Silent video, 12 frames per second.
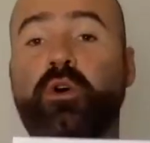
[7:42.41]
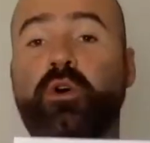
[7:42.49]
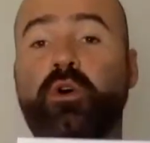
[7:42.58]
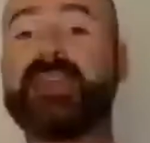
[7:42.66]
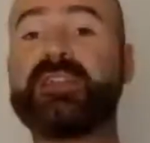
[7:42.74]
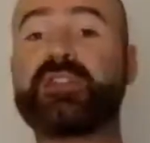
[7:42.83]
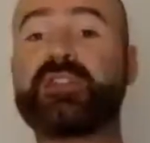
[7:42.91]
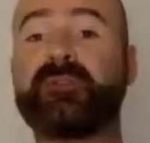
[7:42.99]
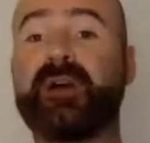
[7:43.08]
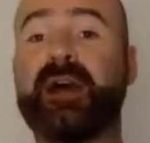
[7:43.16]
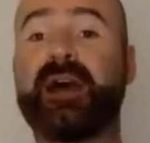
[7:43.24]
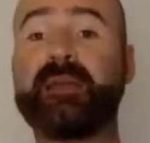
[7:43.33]
stages of
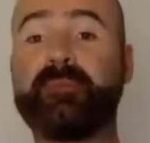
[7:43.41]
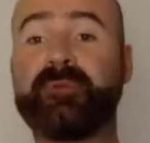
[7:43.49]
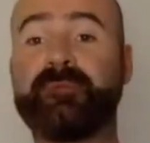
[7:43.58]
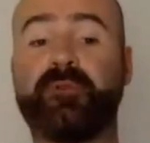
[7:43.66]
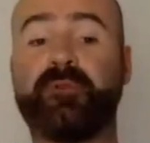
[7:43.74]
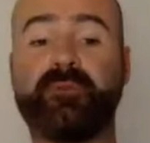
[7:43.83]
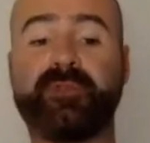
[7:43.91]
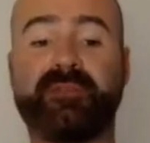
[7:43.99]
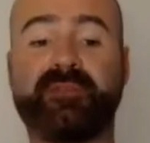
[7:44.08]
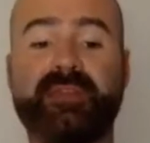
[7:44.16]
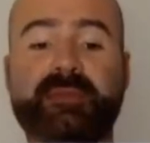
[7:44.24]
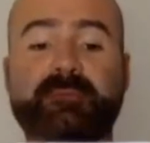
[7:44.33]
a high
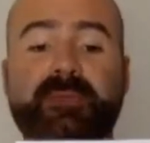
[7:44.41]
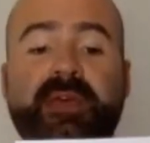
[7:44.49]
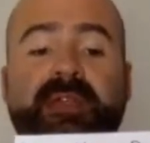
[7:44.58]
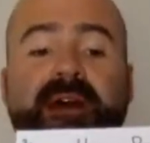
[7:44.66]
performance team.